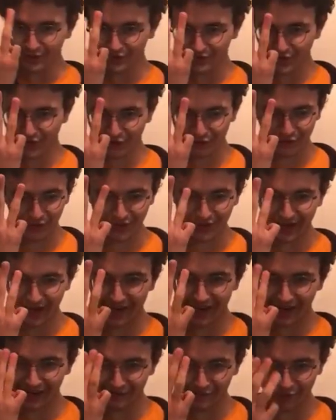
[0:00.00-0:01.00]
Three finger
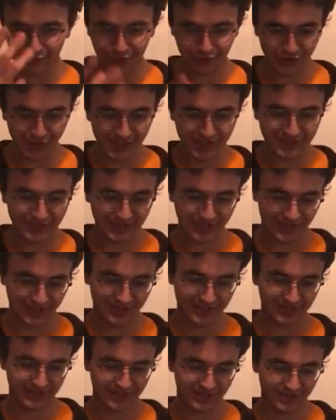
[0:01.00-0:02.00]
enough for the using.
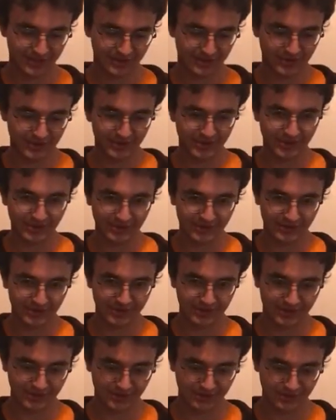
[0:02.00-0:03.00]
Dun,
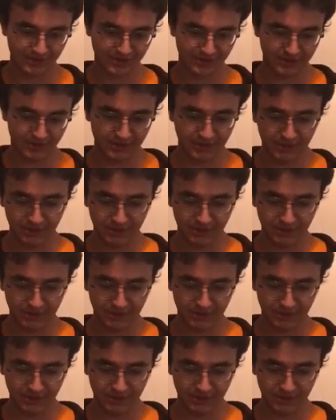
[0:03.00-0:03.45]
dun, dun.